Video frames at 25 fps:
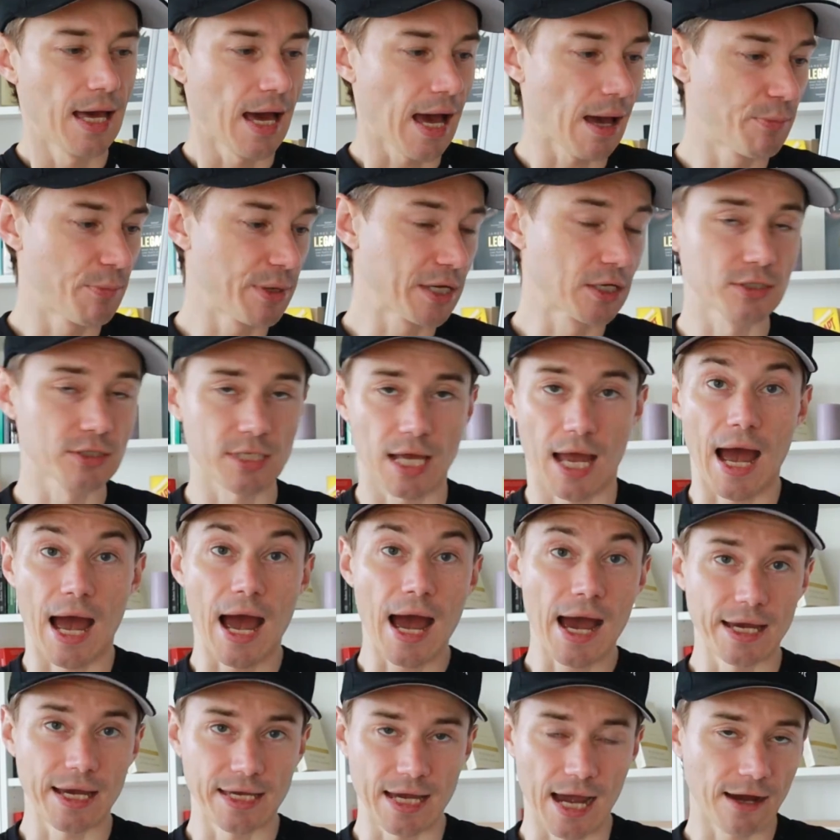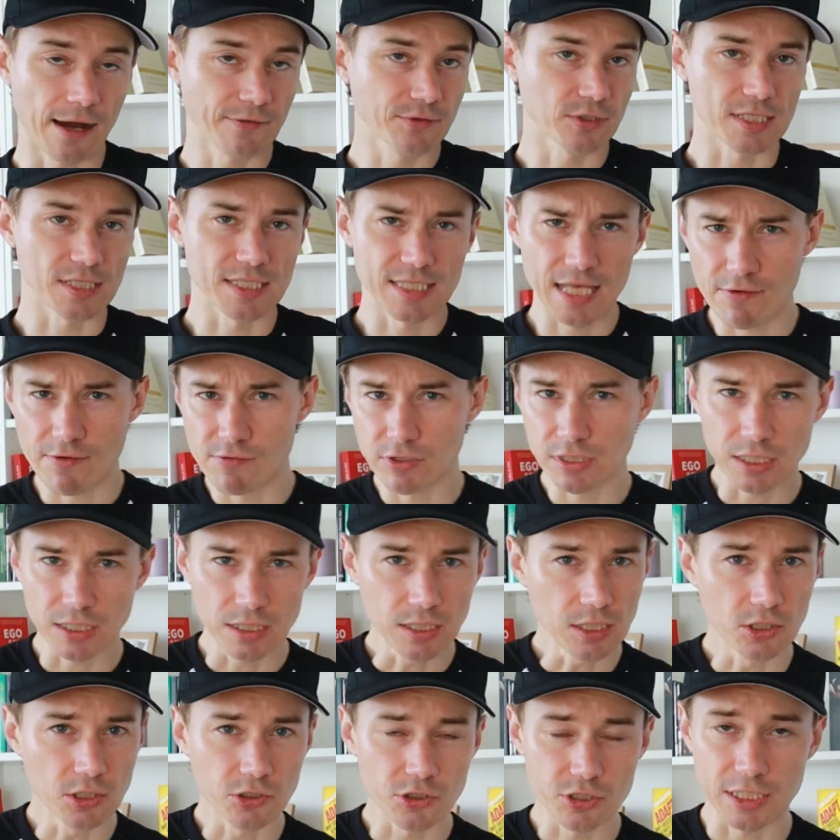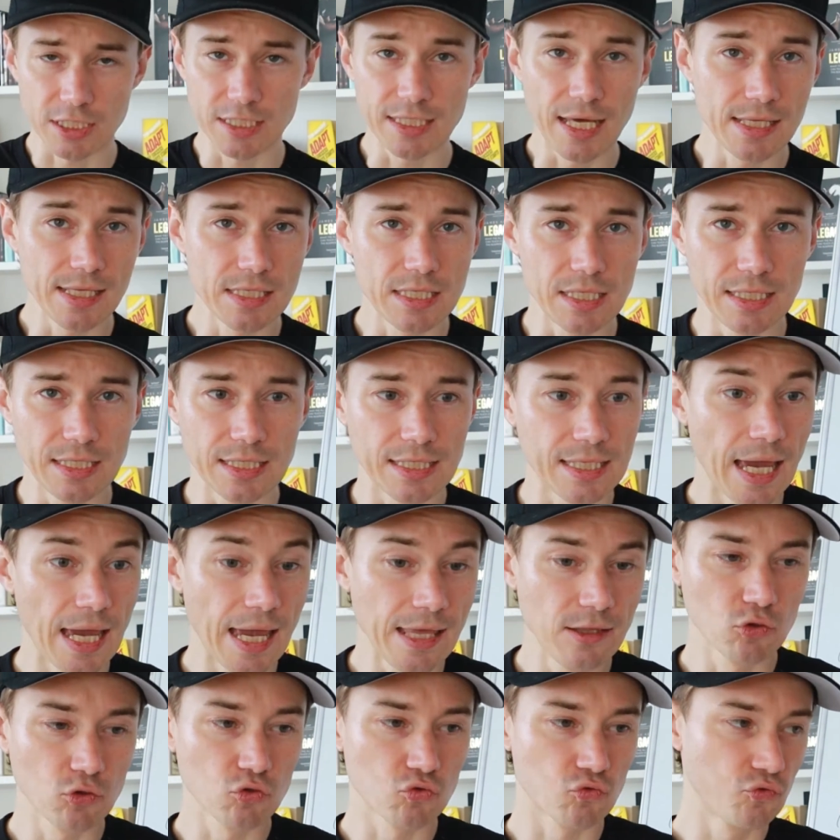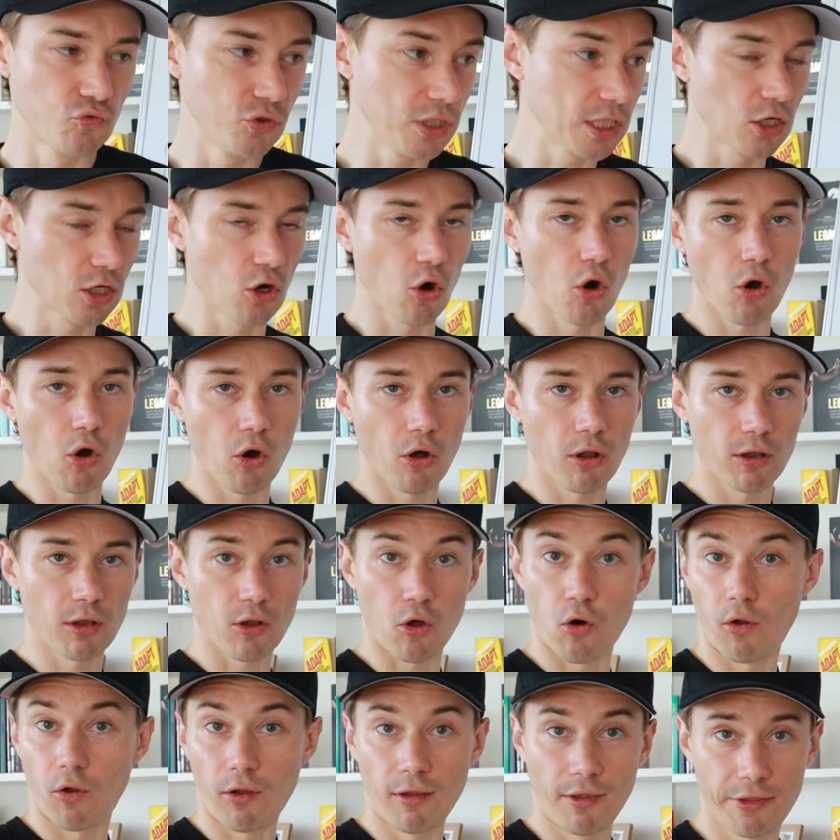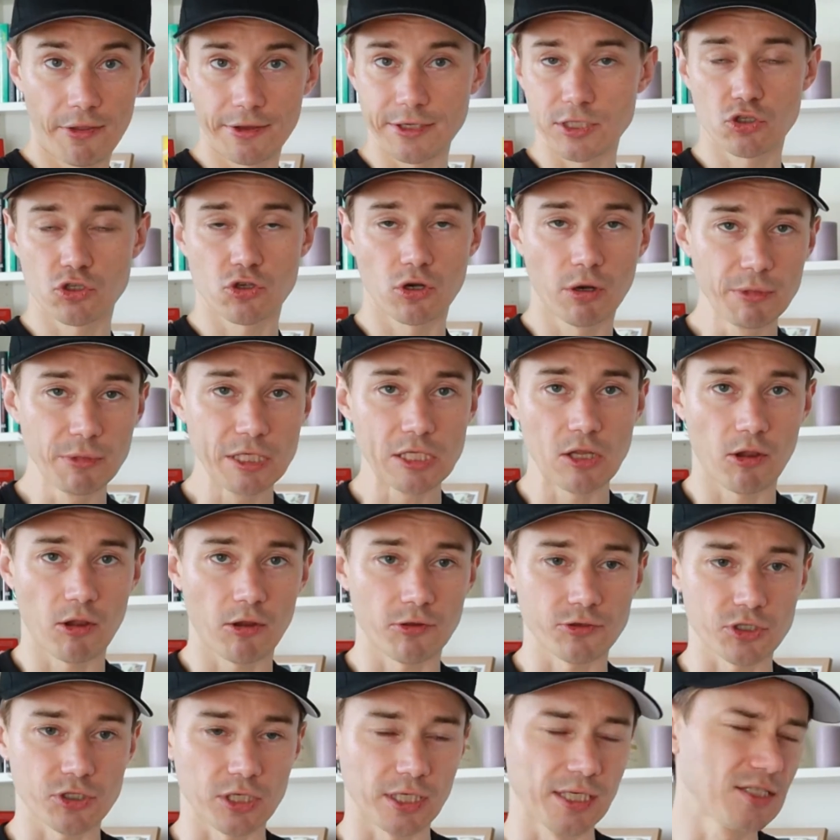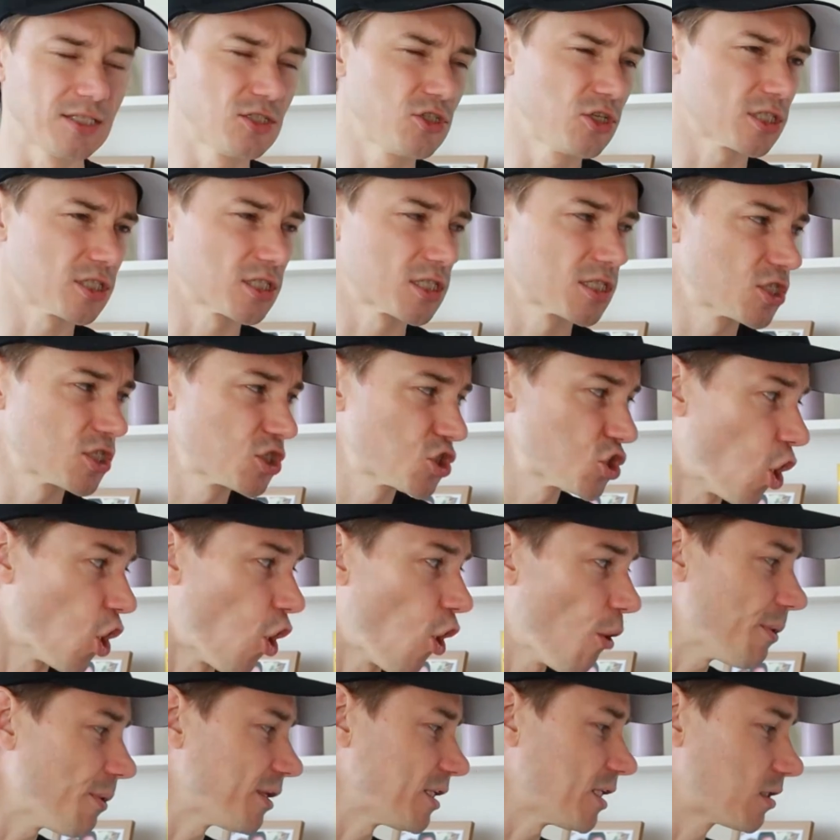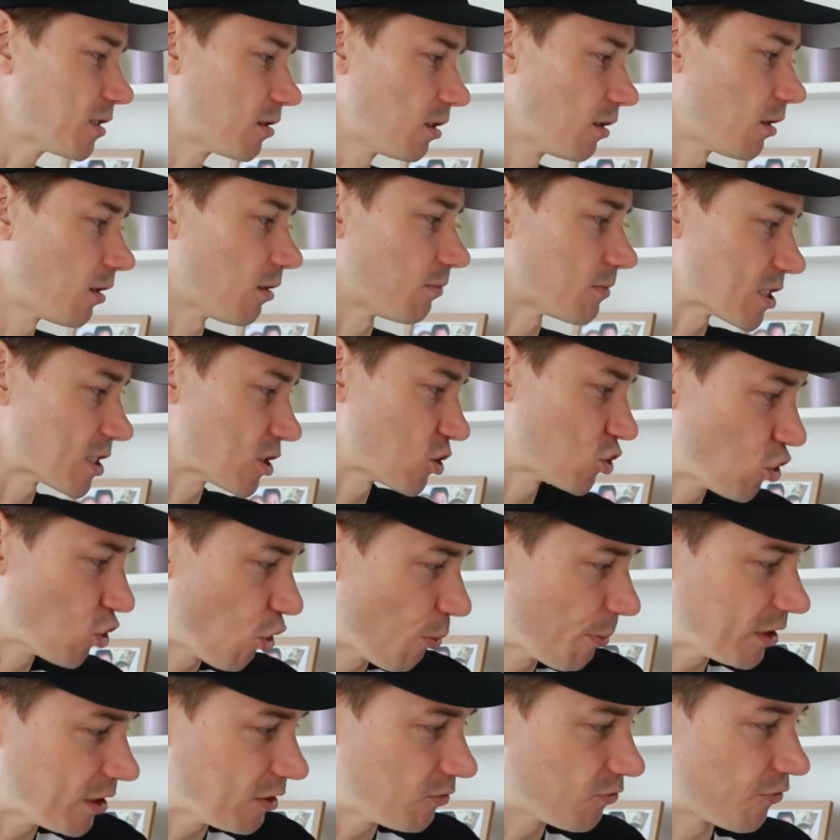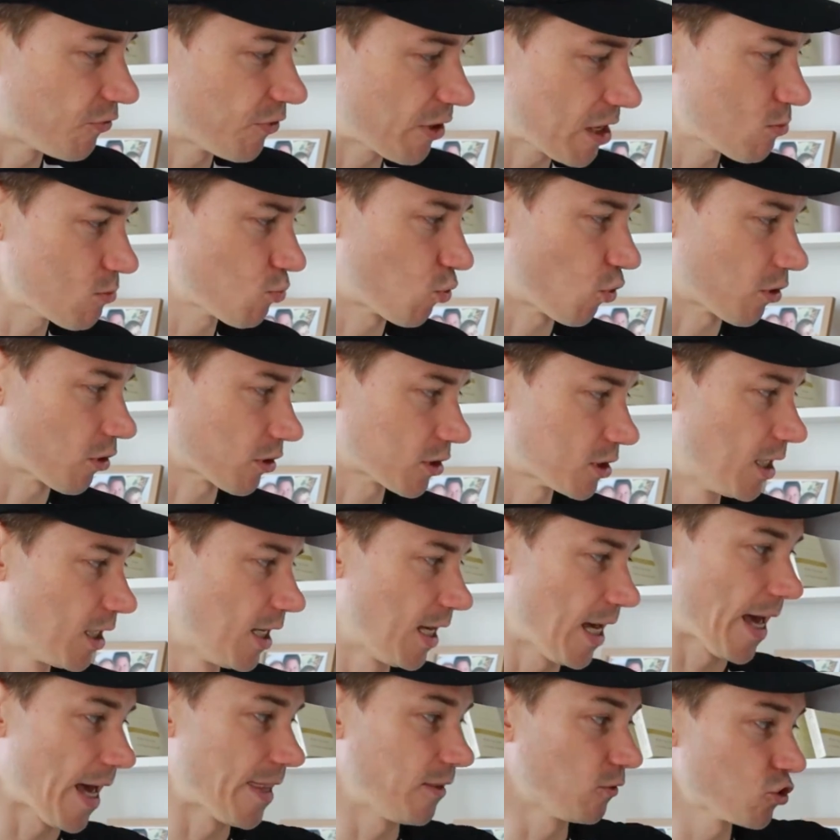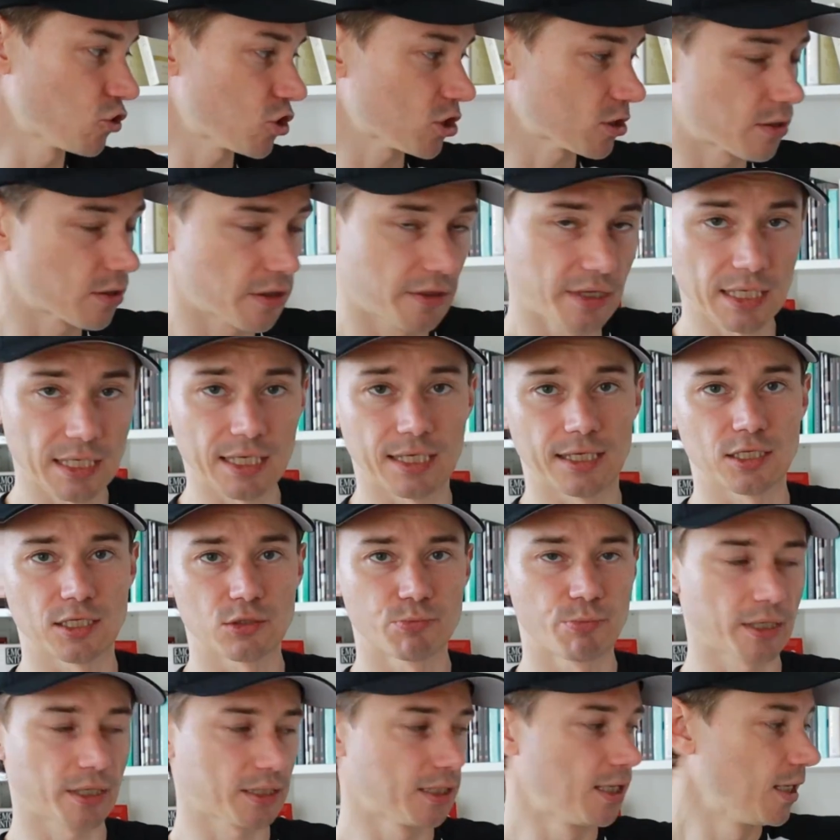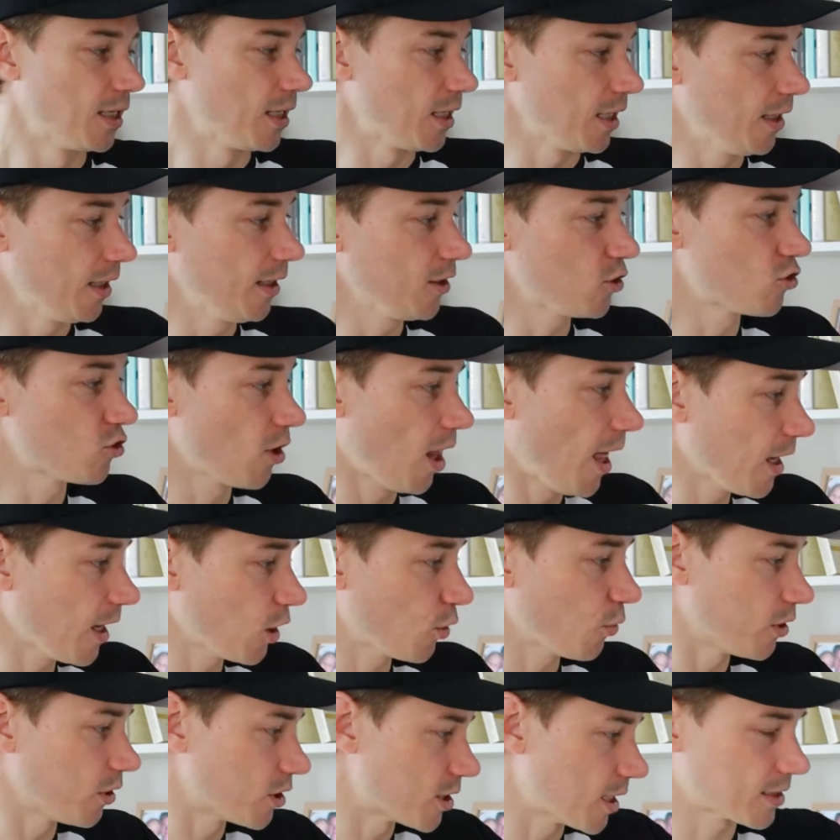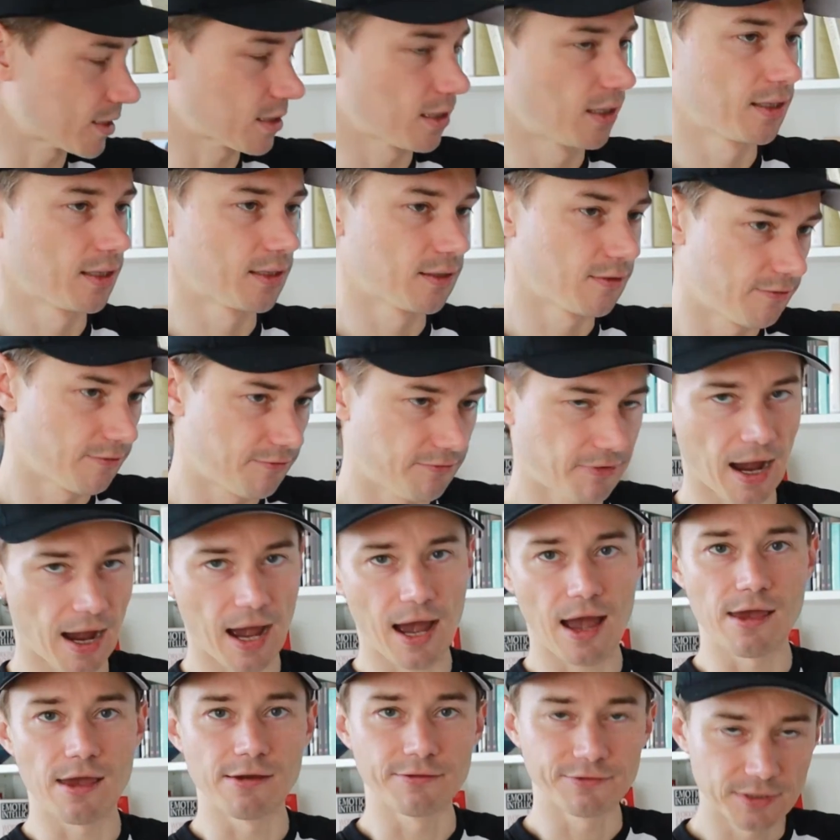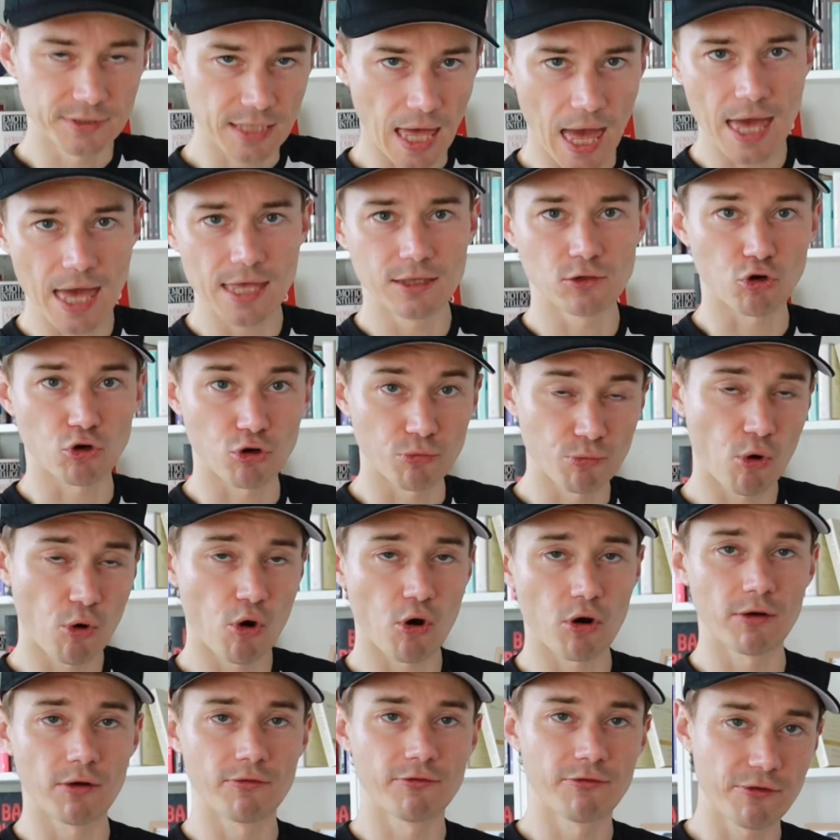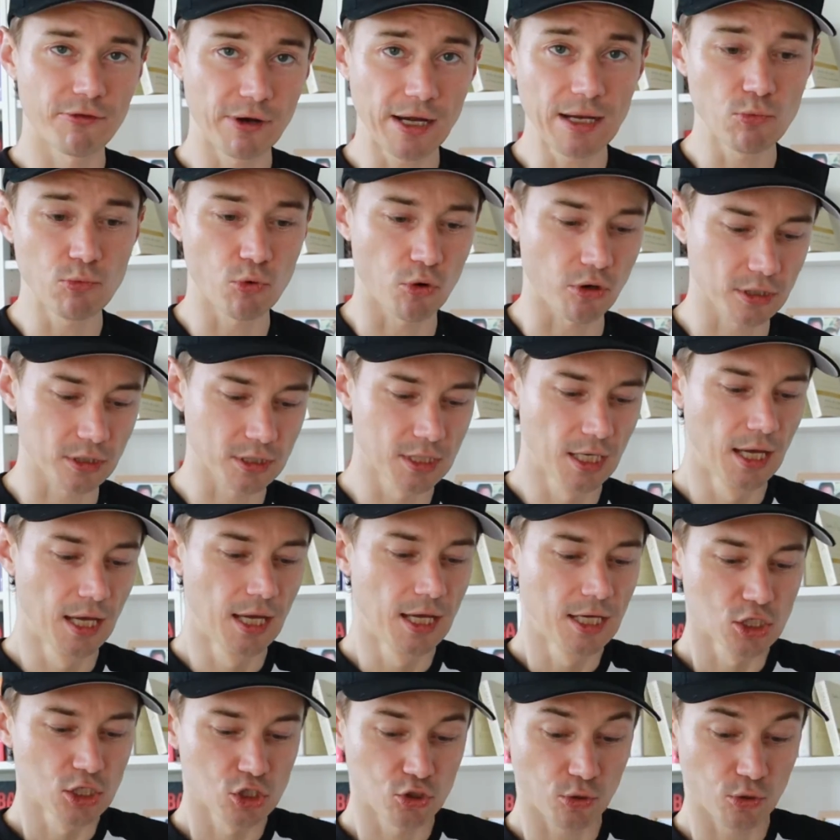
because I, after 17 years in IT, cannot recall all this terminology. It's just so many terms, so many frameworks, and not just these, but each language has 5, 10 or more frameworks. So